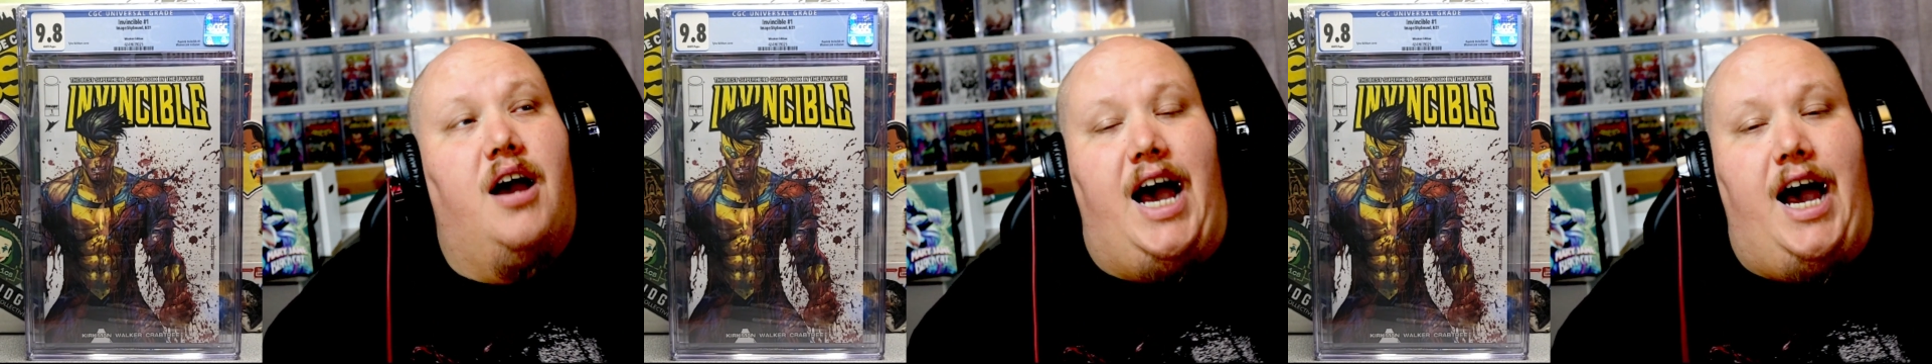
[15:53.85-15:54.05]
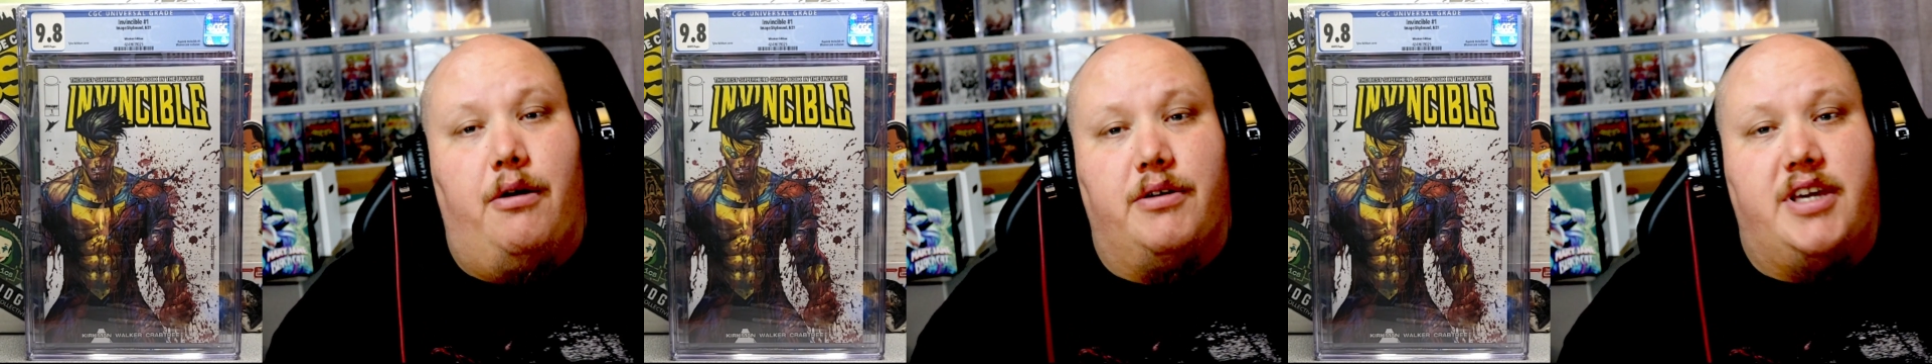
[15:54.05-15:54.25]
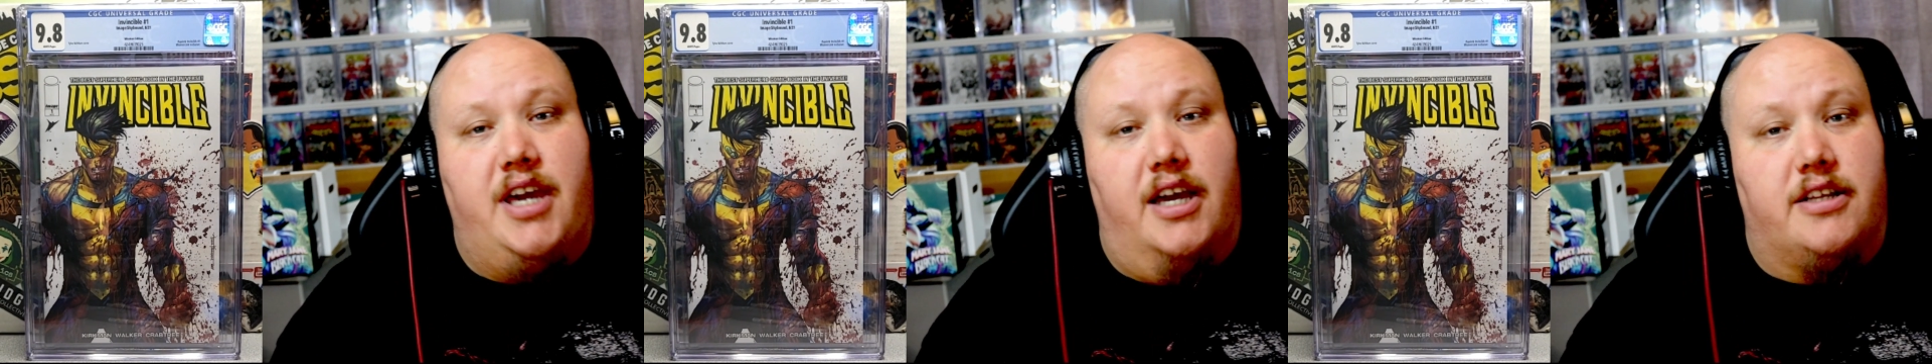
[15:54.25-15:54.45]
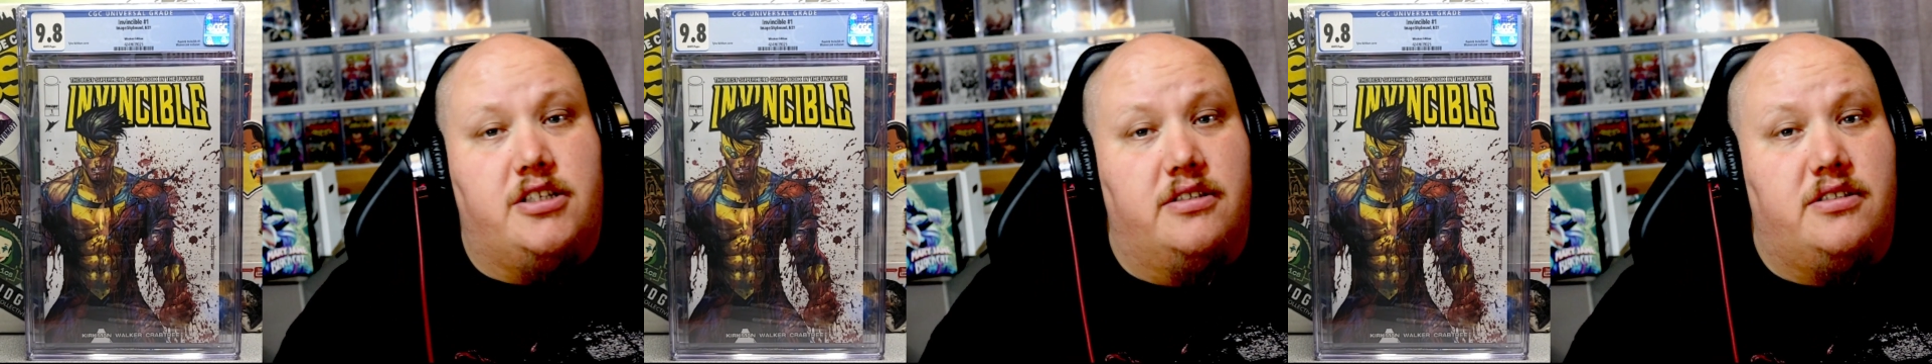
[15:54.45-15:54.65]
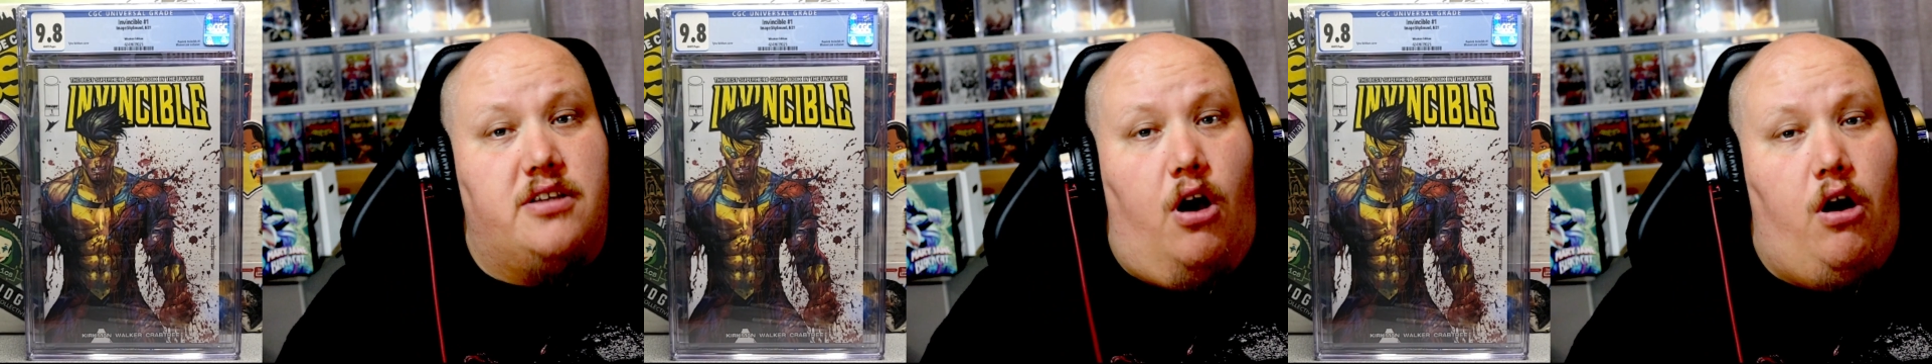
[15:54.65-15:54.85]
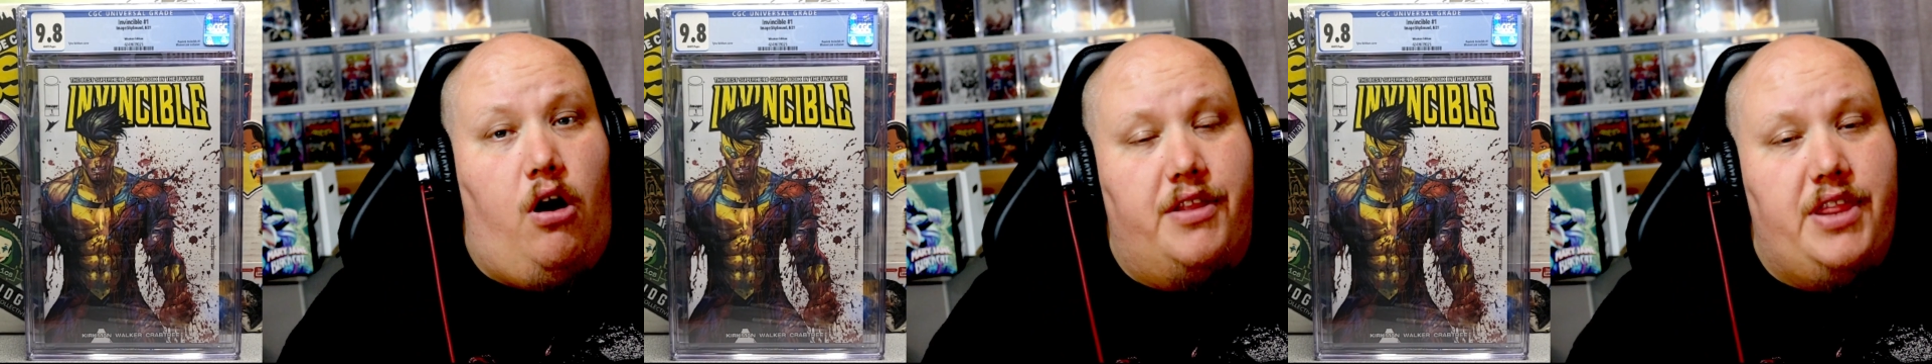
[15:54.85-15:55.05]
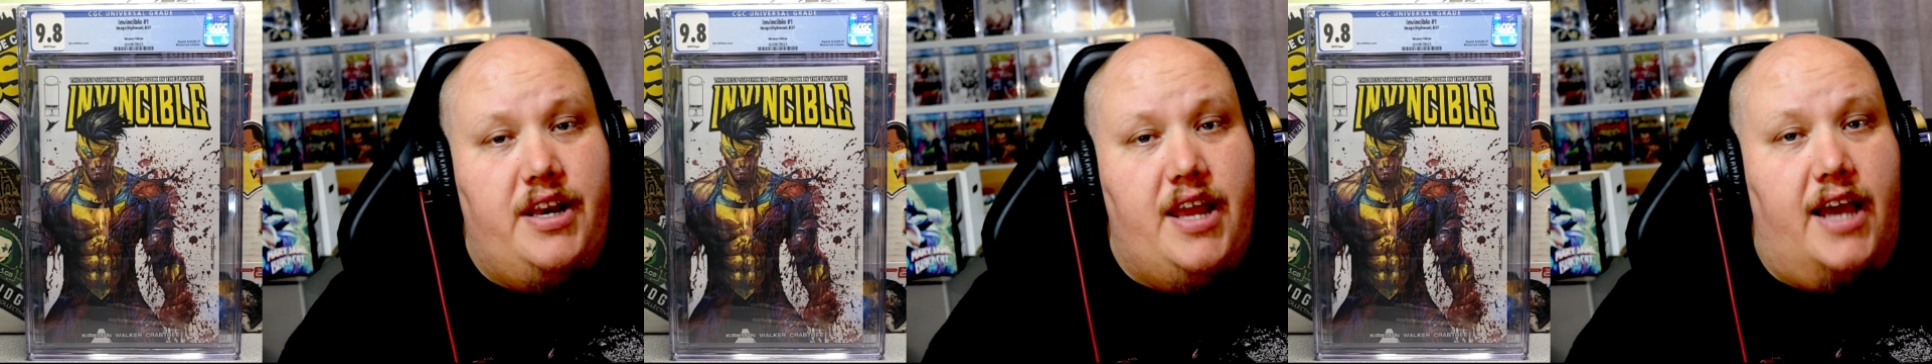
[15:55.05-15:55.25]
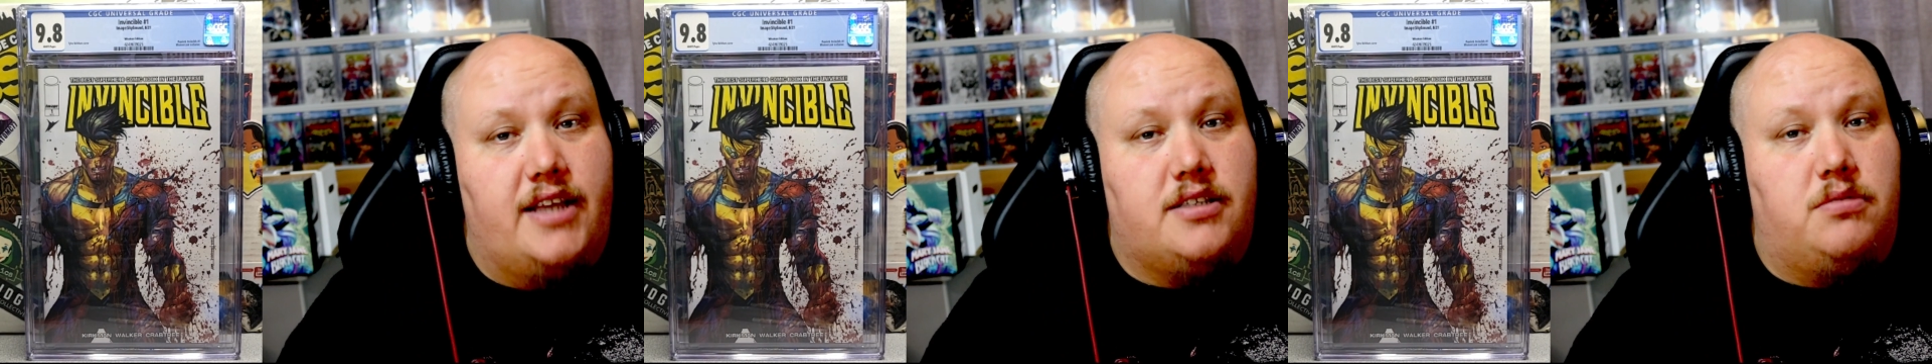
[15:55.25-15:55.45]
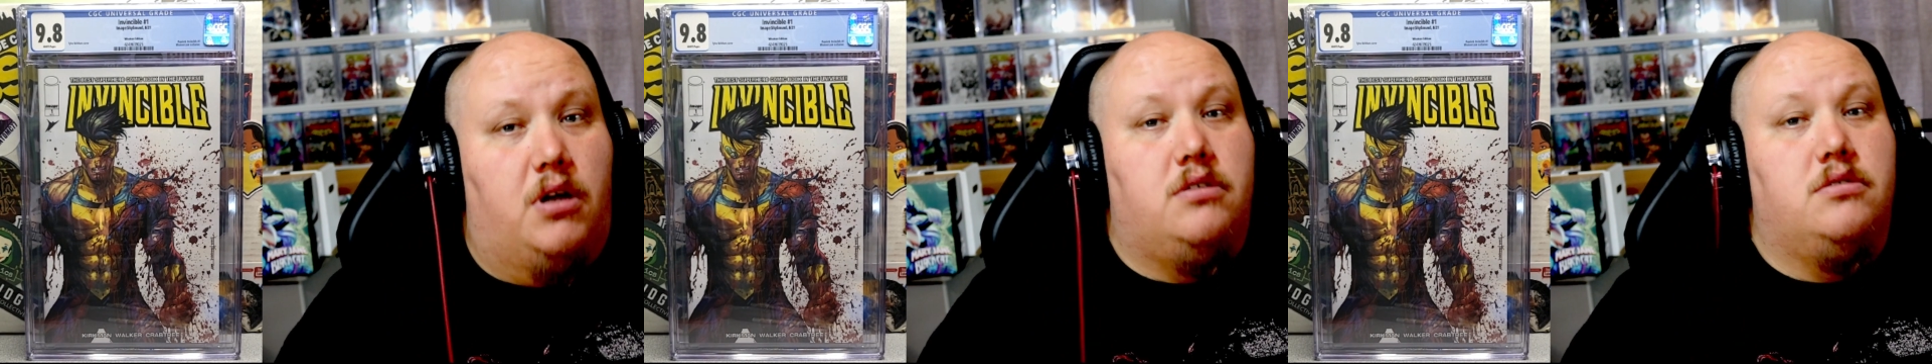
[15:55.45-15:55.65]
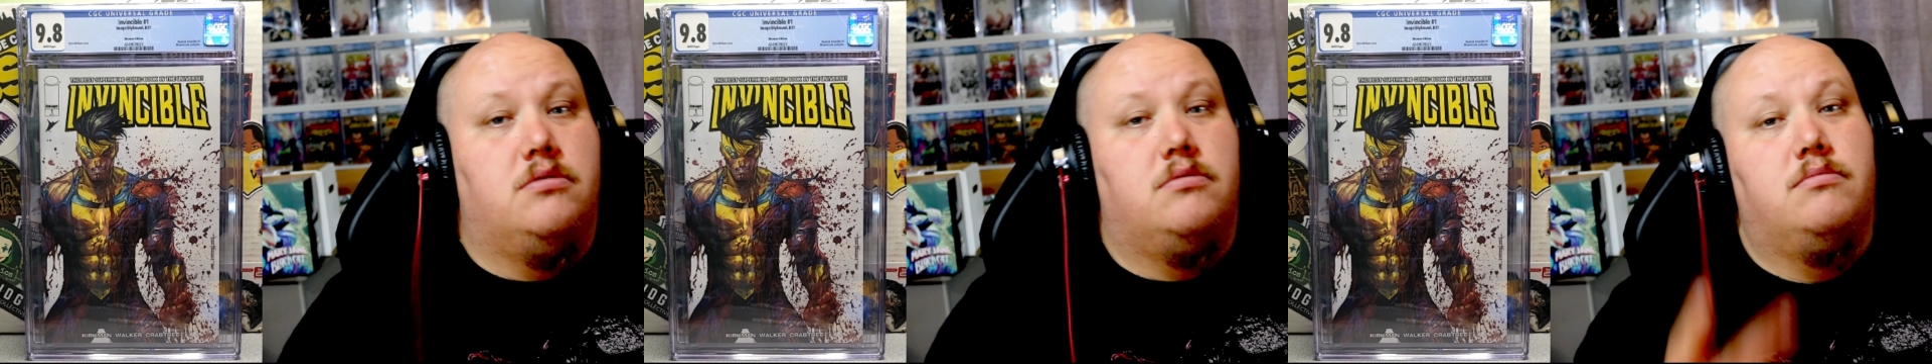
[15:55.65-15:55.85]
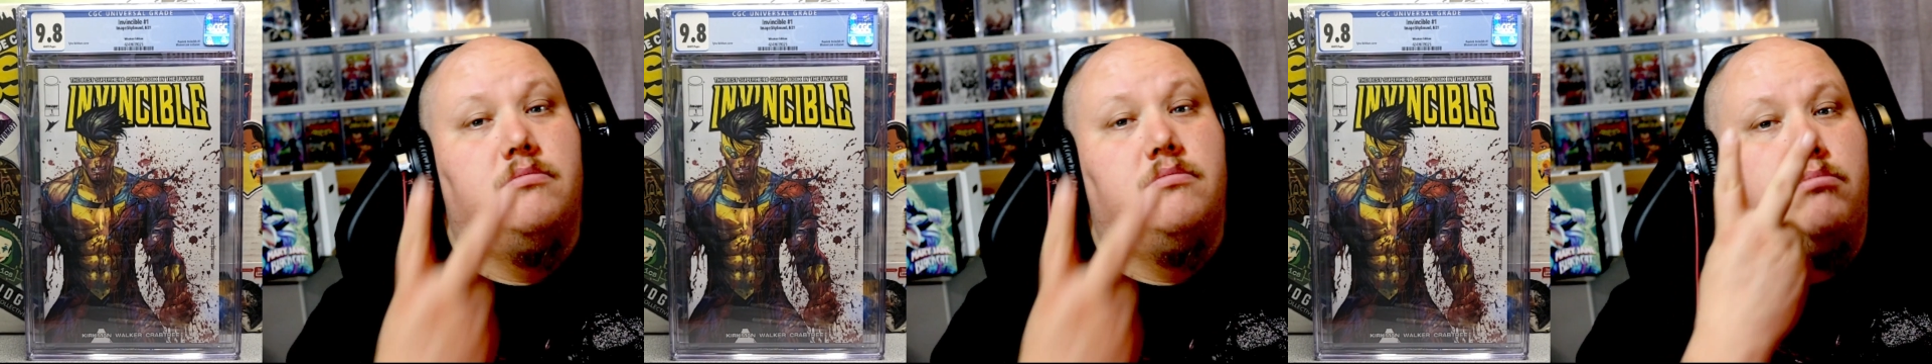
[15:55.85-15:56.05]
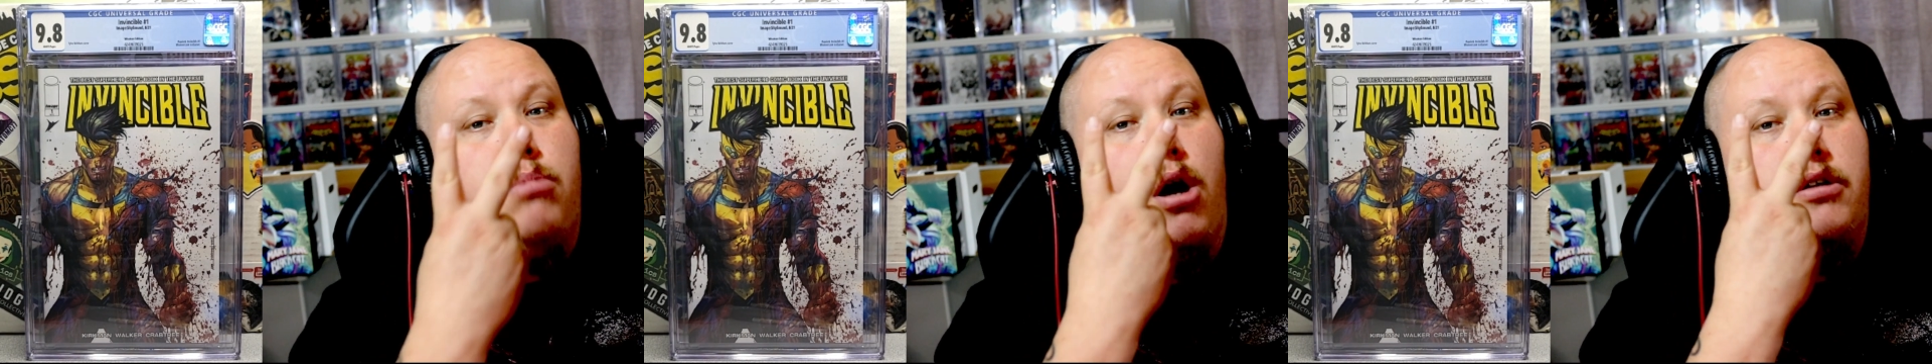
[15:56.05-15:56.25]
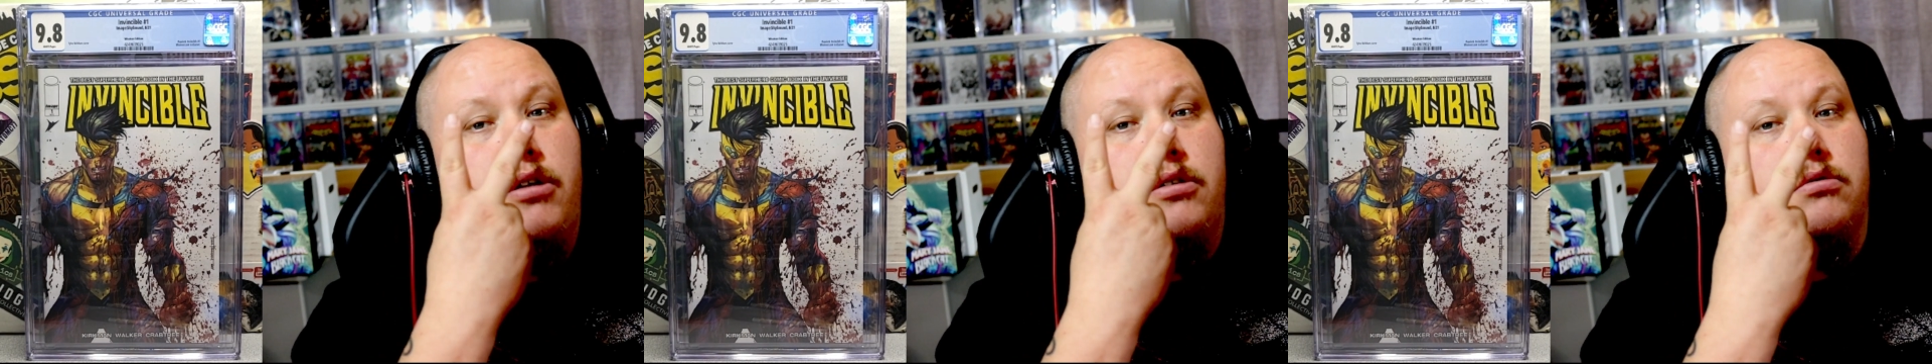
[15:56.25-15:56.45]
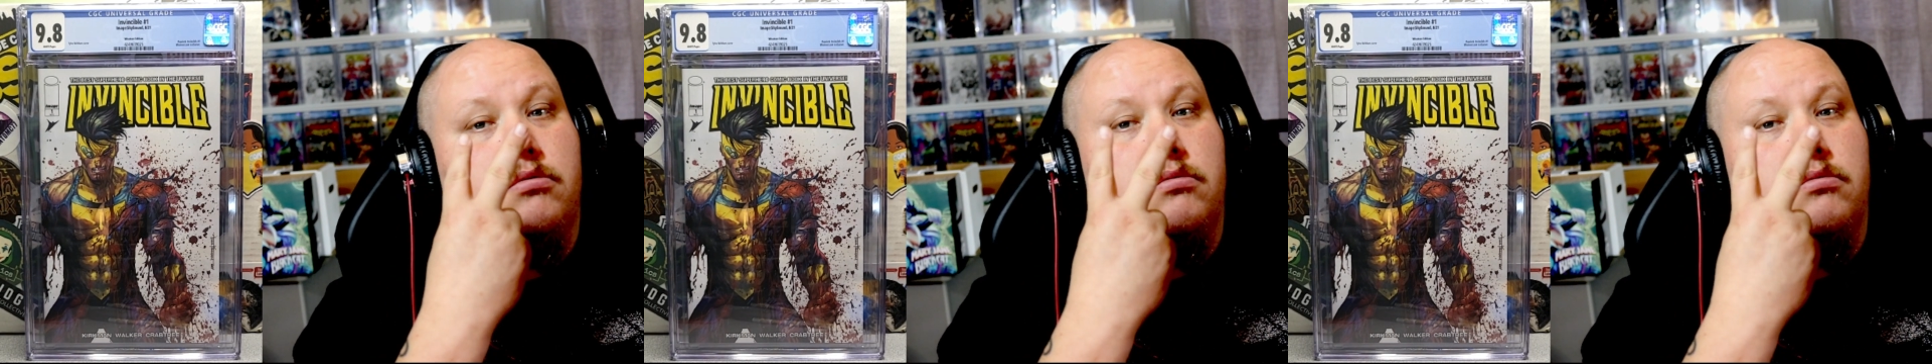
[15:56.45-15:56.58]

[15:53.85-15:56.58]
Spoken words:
I'll catch you on the next one. Peace.